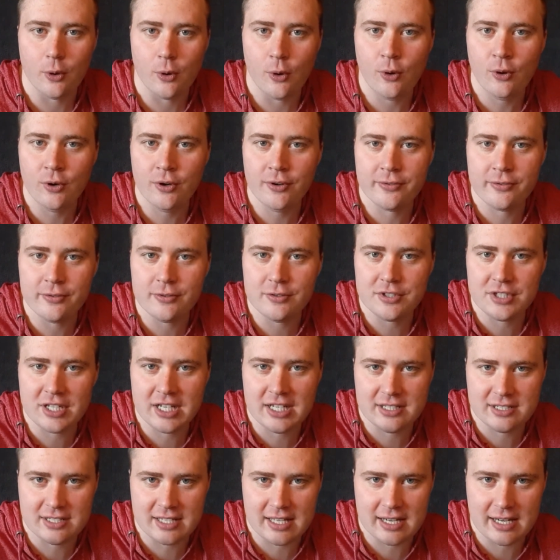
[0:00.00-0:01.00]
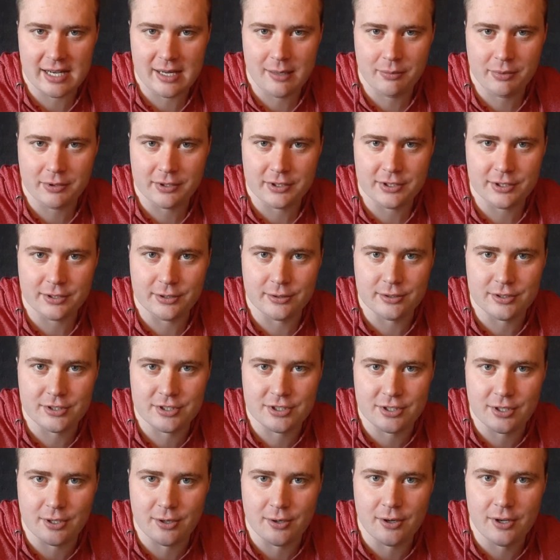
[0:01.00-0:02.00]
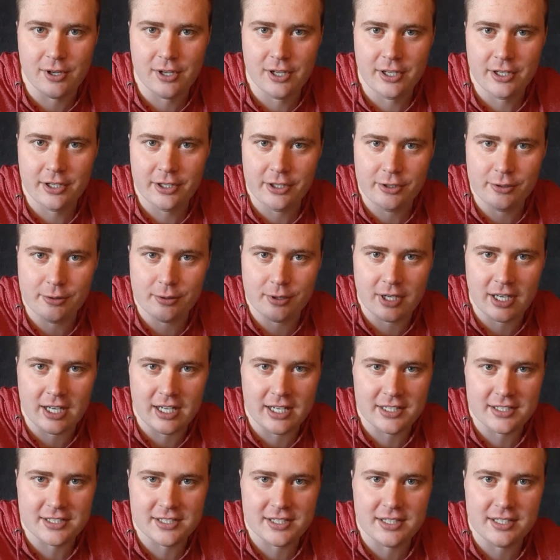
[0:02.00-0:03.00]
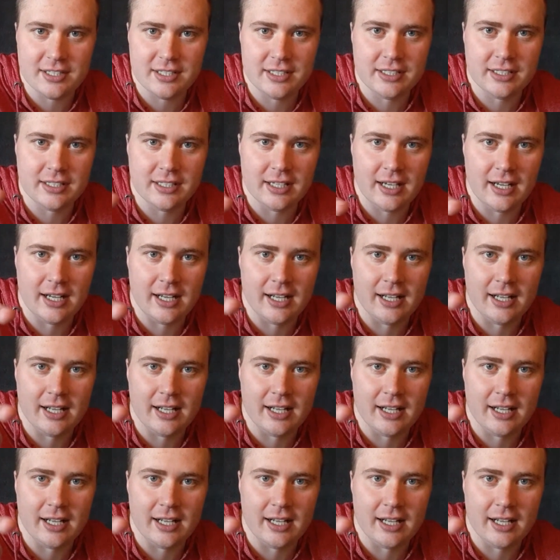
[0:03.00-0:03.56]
or if you change that amplitude so you cause the